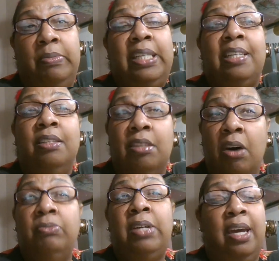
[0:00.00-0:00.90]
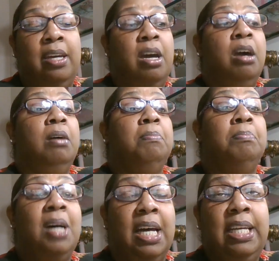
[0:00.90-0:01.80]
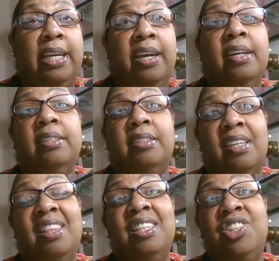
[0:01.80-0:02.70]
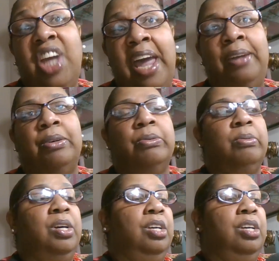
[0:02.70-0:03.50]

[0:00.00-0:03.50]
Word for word: We can donate money to the channel,